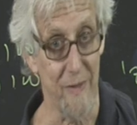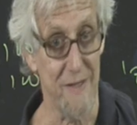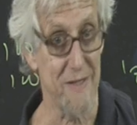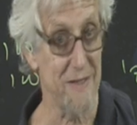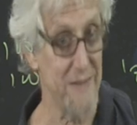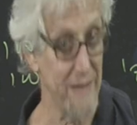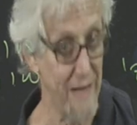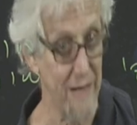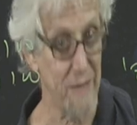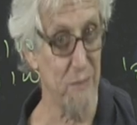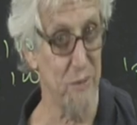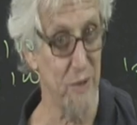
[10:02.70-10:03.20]
It's
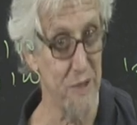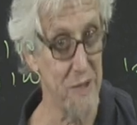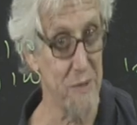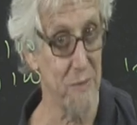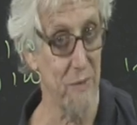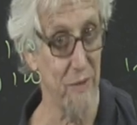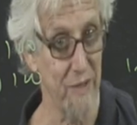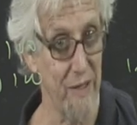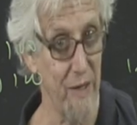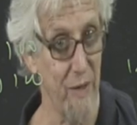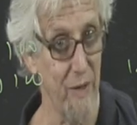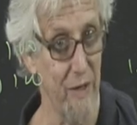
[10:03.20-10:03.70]
not a
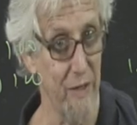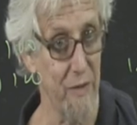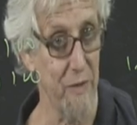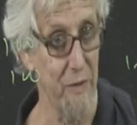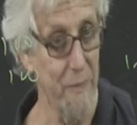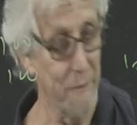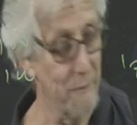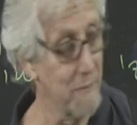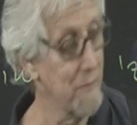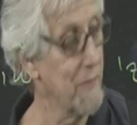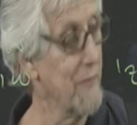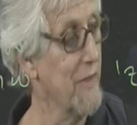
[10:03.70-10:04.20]
printable character.
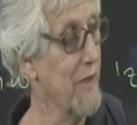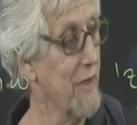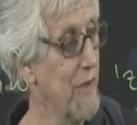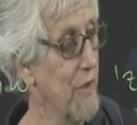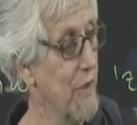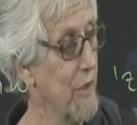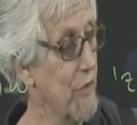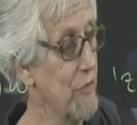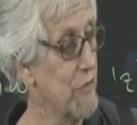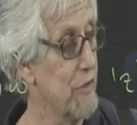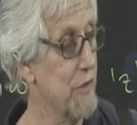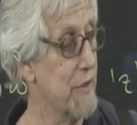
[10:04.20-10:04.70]

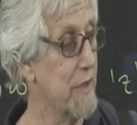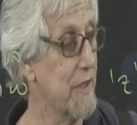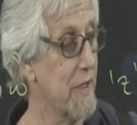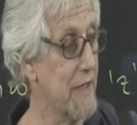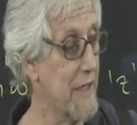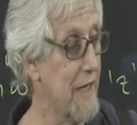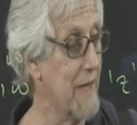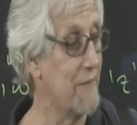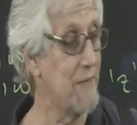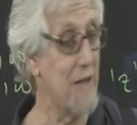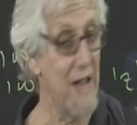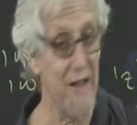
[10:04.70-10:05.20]
So you're going
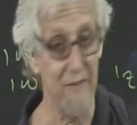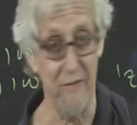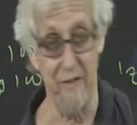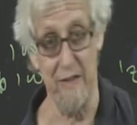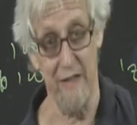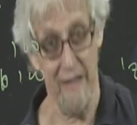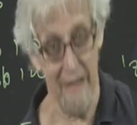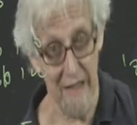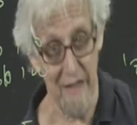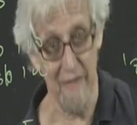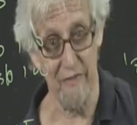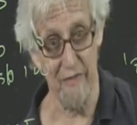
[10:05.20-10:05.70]
to have
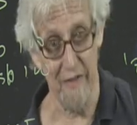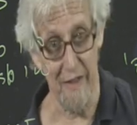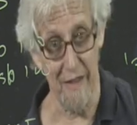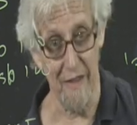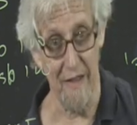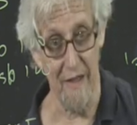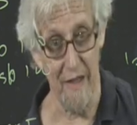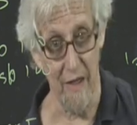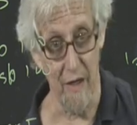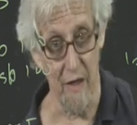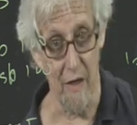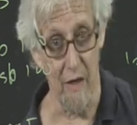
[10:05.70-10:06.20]
an if in
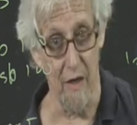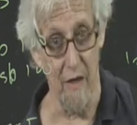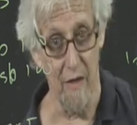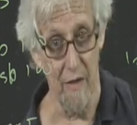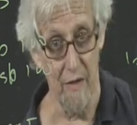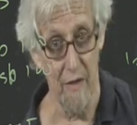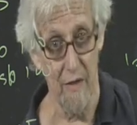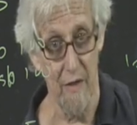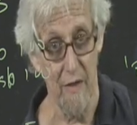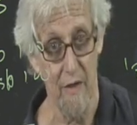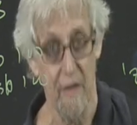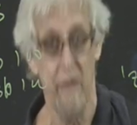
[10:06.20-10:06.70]
here
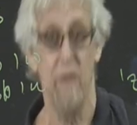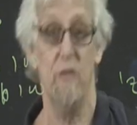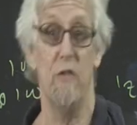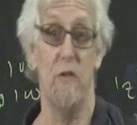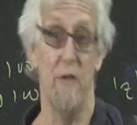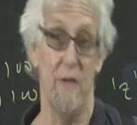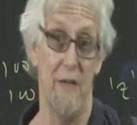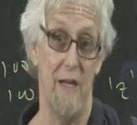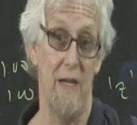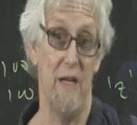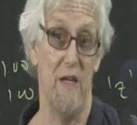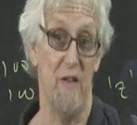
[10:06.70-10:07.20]
so
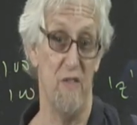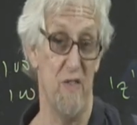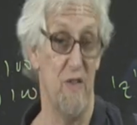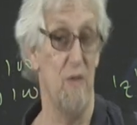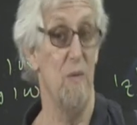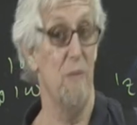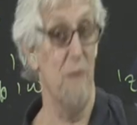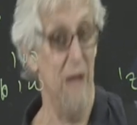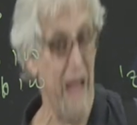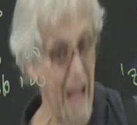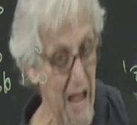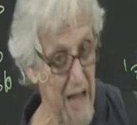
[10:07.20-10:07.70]
that if
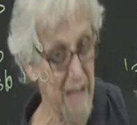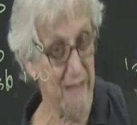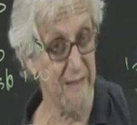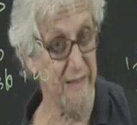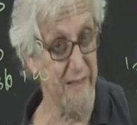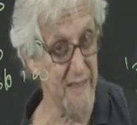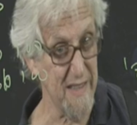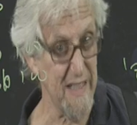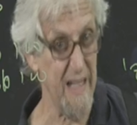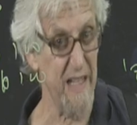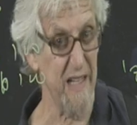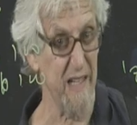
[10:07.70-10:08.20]
you
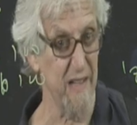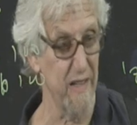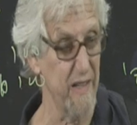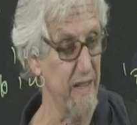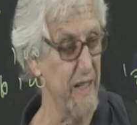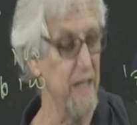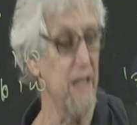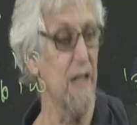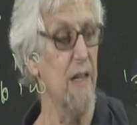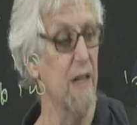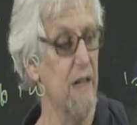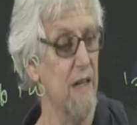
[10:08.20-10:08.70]

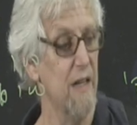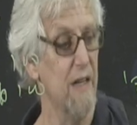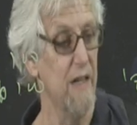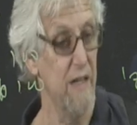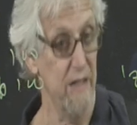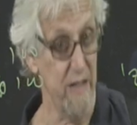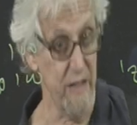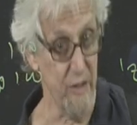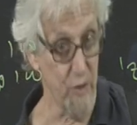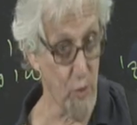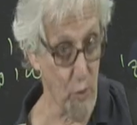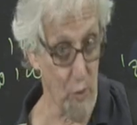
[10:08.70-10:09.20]
accidentally
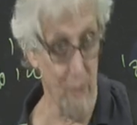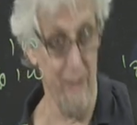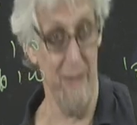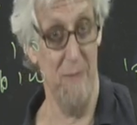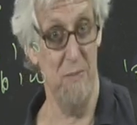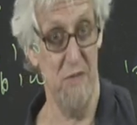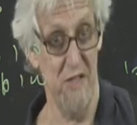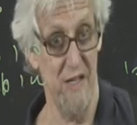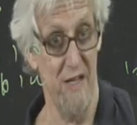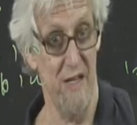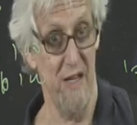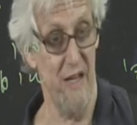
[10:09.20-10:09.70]

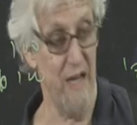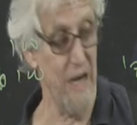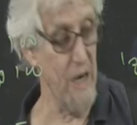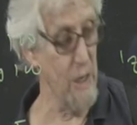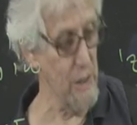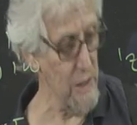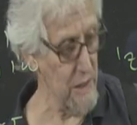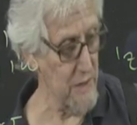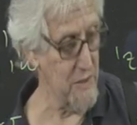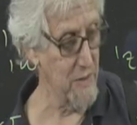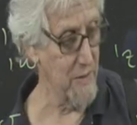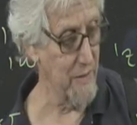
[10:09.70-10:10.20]
encrypted a
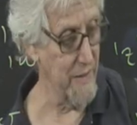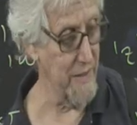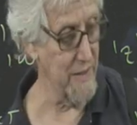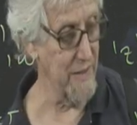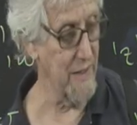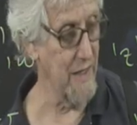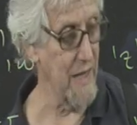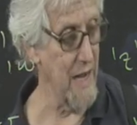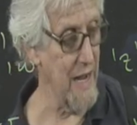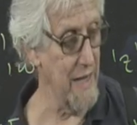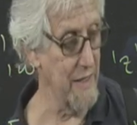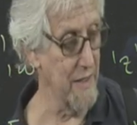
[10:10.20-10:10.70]
character
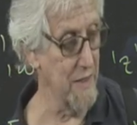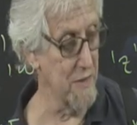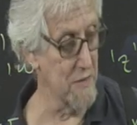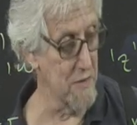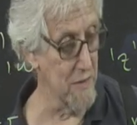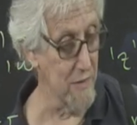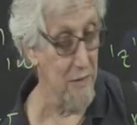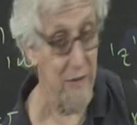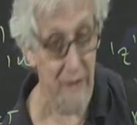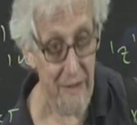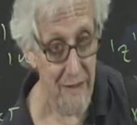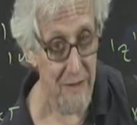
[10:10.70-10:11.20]
and got a
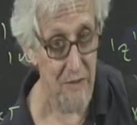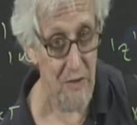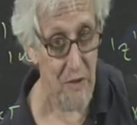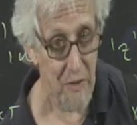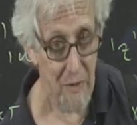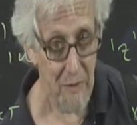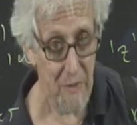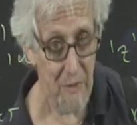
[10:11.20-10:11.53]
delete,